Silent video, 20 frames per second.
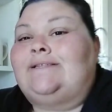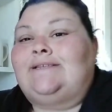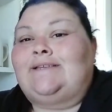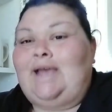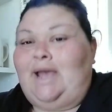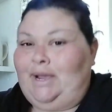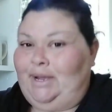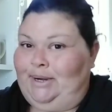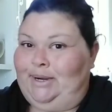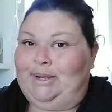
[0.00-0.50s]

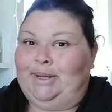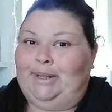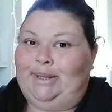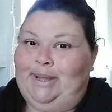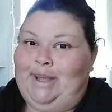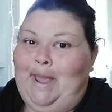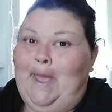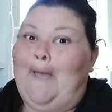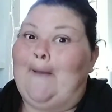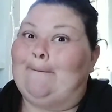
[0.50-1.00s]

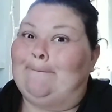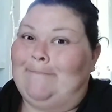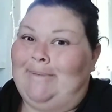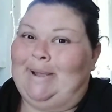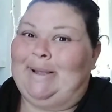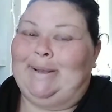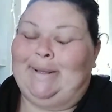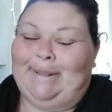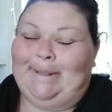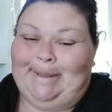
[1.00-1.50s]
technically
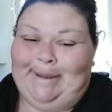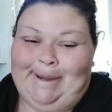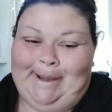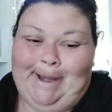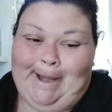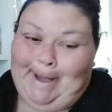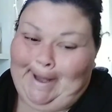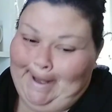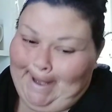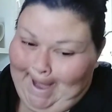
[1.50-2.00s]
my
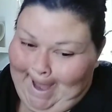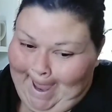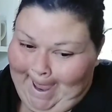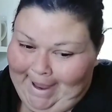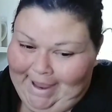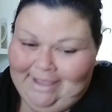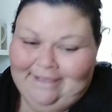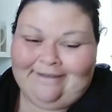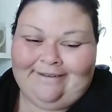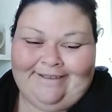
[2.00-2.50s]
cleaning day.